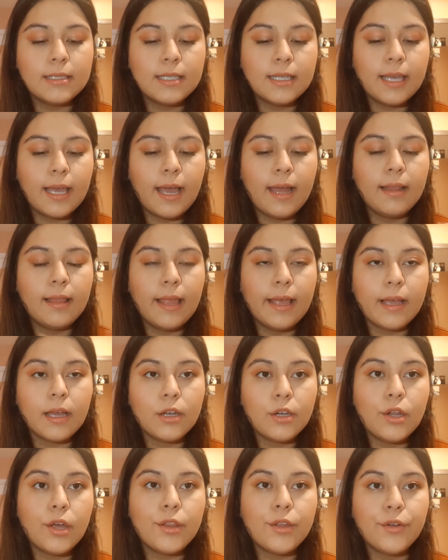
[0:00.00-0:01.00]
to get like
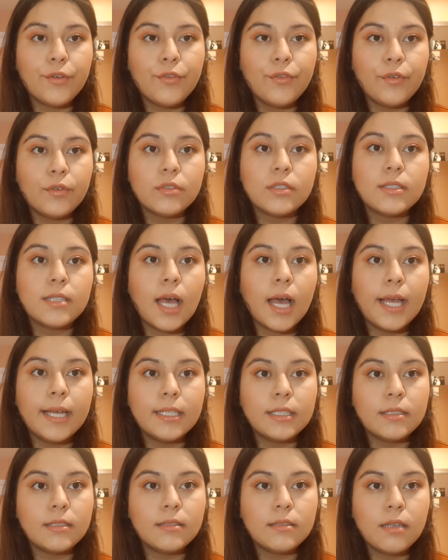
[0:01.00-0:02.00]
another full
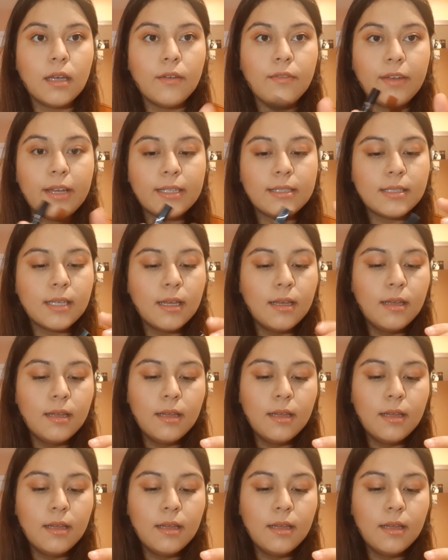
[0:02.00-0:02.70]
size of it,